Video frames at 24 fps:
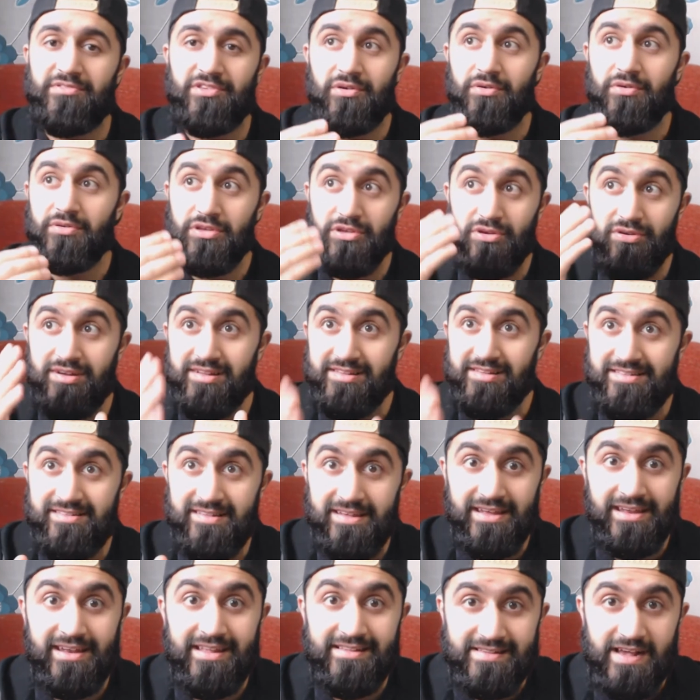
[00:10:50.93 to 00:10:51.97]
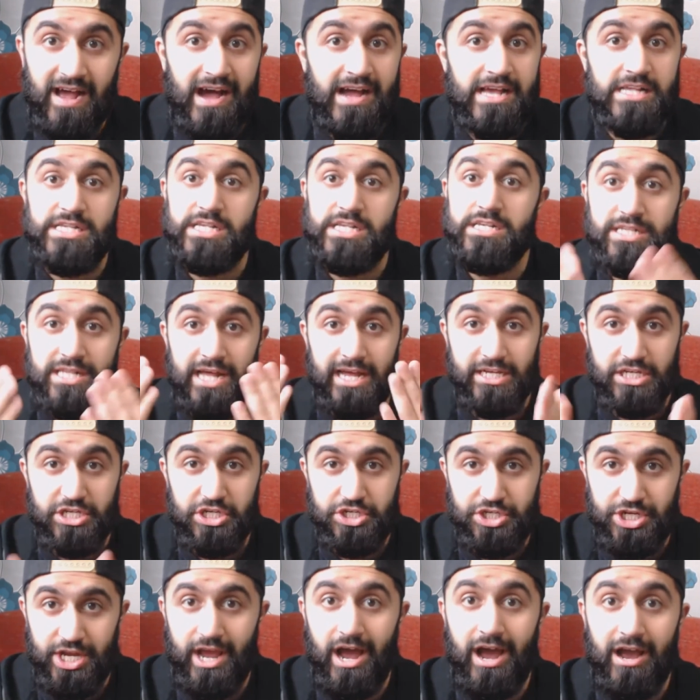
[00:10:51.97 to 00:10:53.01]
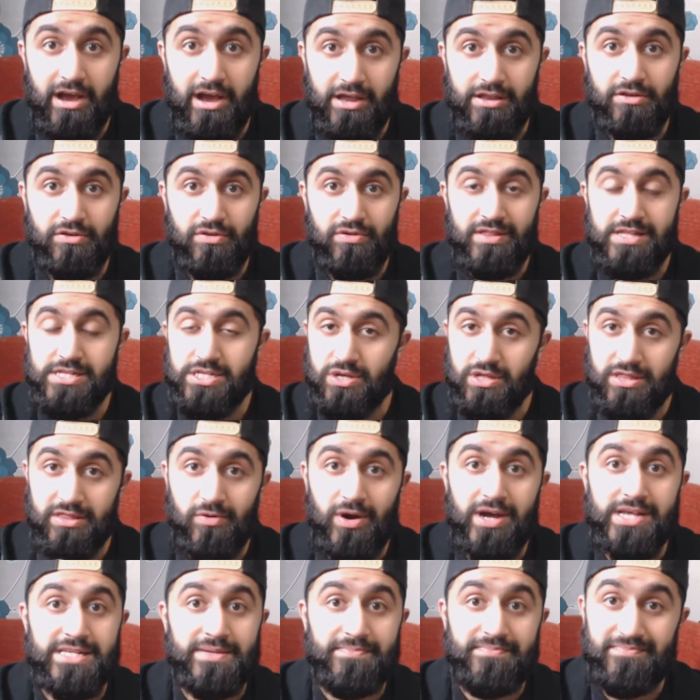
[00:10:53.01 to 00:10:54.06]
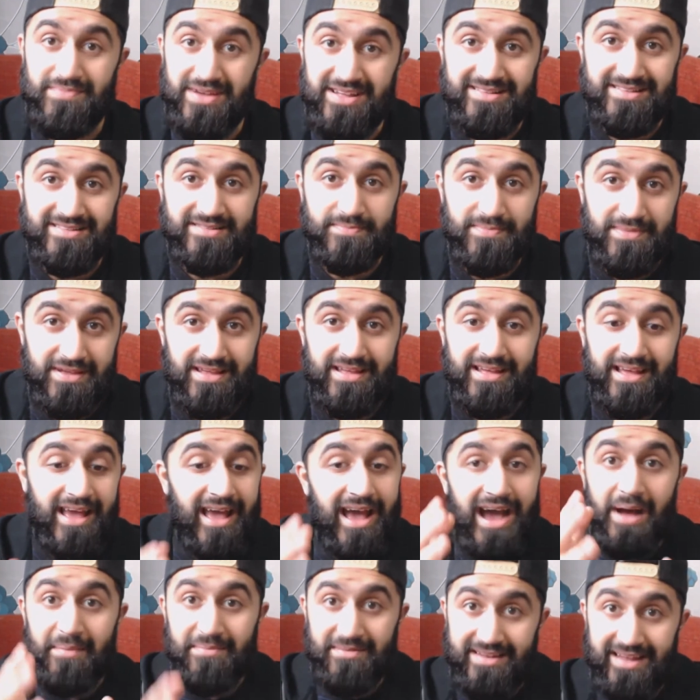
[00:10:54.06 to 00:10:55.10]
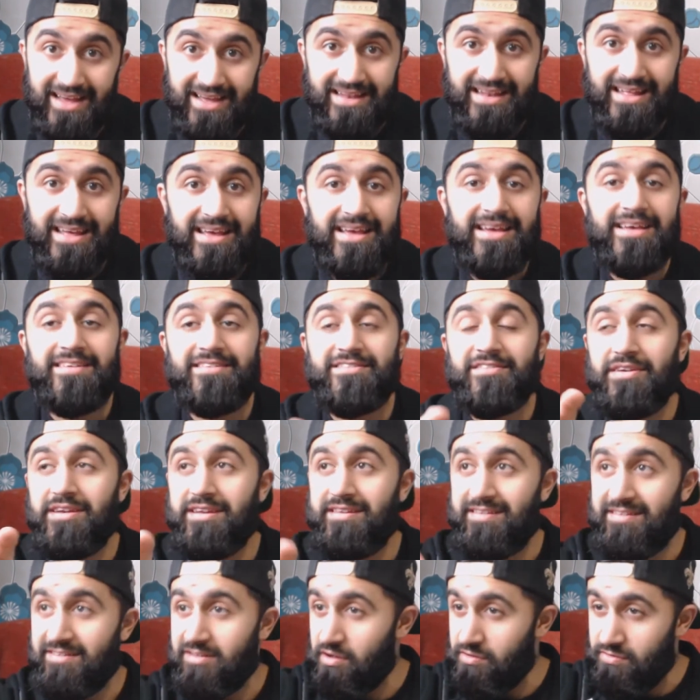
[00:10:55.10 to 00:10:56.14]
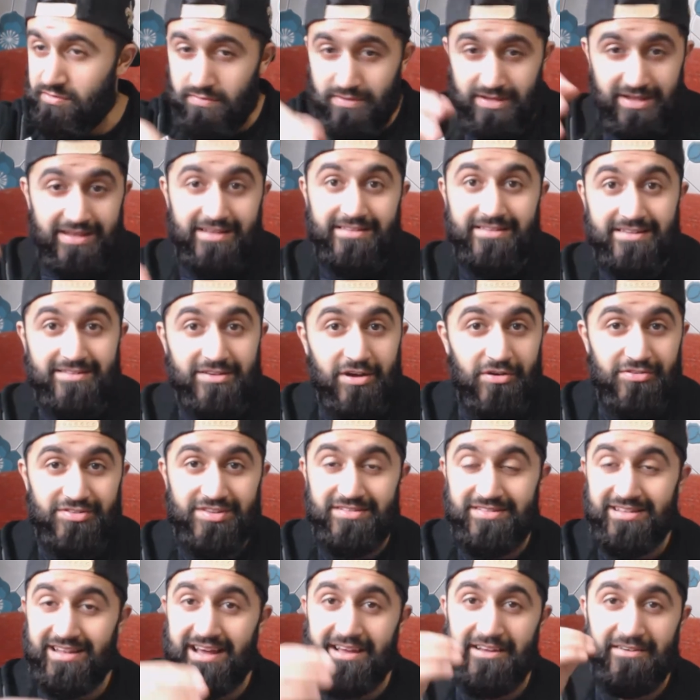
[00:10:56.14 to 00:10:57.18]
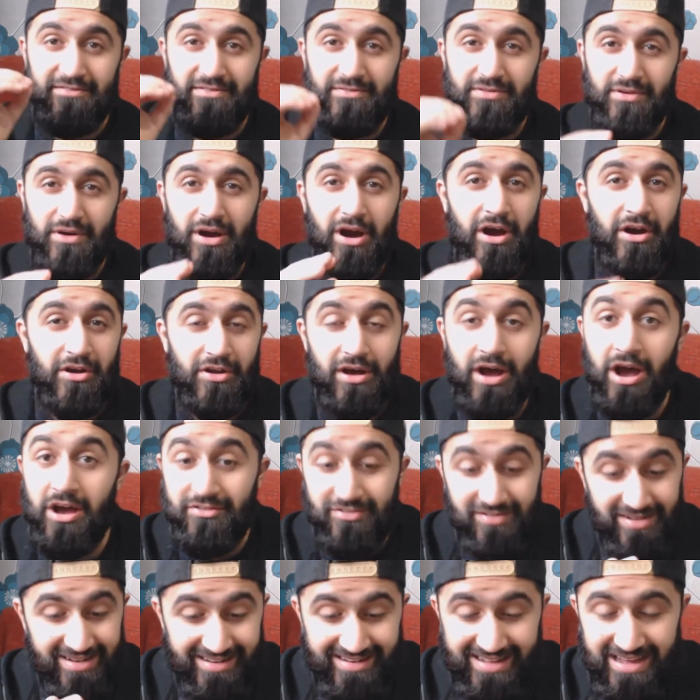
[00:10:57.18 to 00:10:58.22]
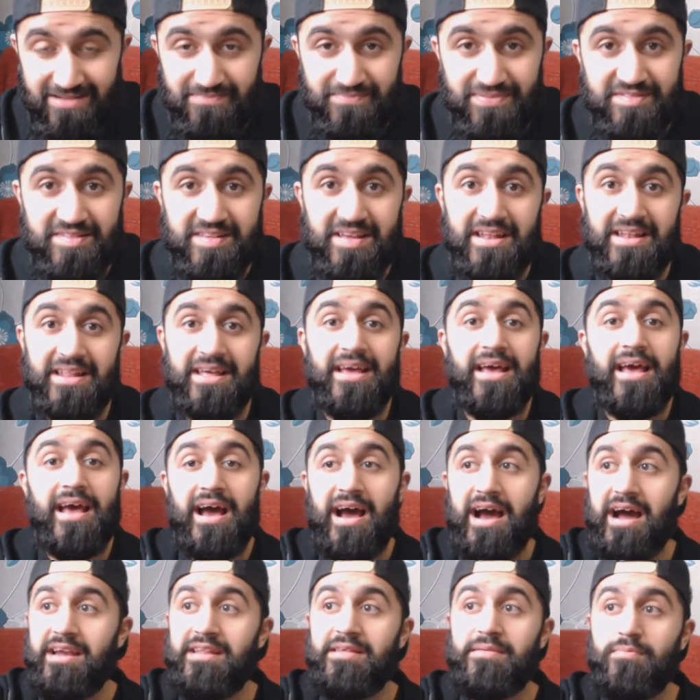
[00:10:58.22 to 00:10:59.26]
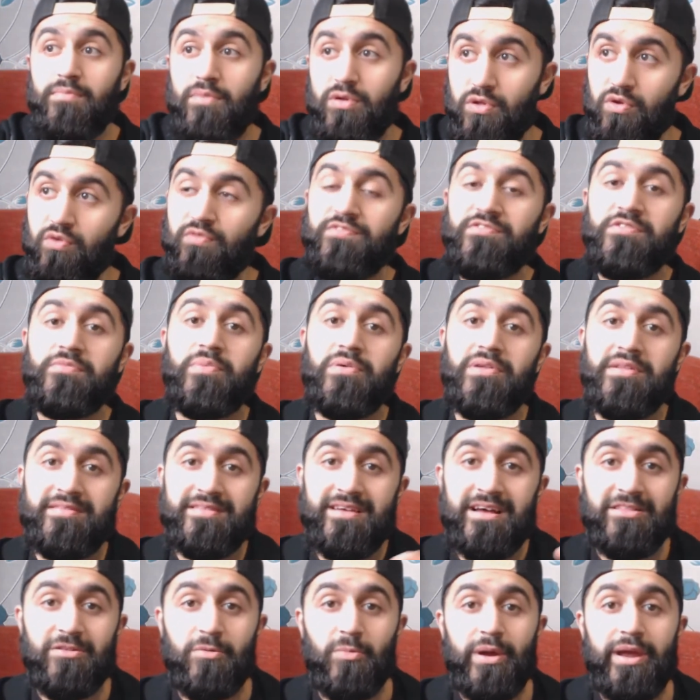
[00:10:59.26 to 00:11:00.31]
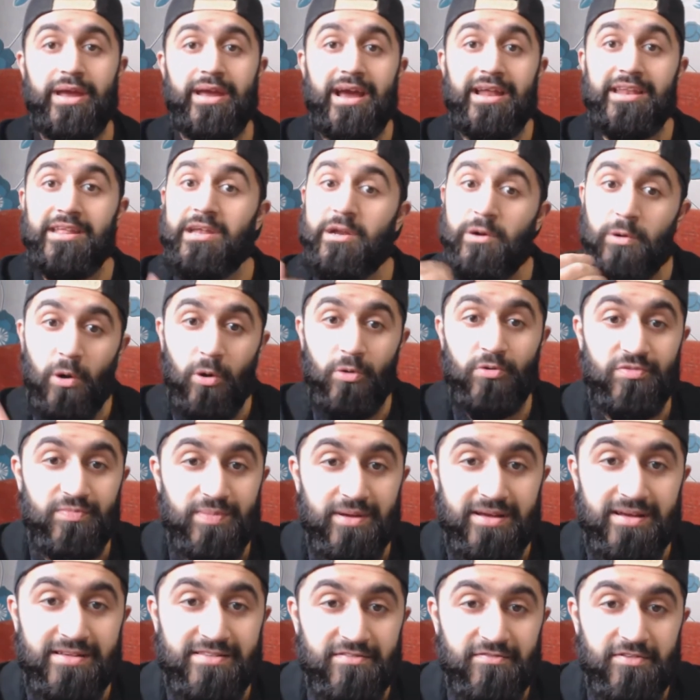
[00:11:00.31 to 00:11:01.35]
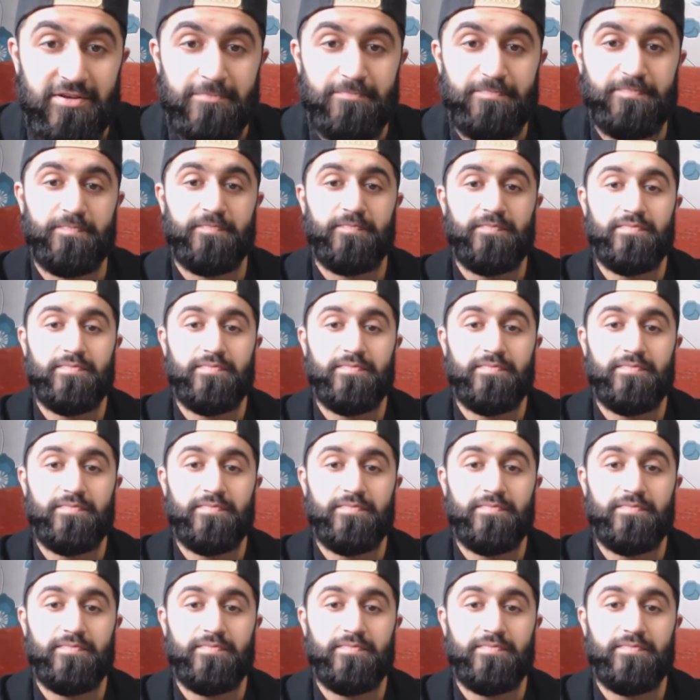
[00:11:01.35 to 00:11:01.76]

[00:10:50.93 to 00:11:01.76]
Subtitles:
So you can see in his eyes, he's like, shit, I gotta do this, otherwise I'm minced meat, I'm dead. So he just goes into like 110%, and he maneuvers the bullets out of the way, and he grows because of it.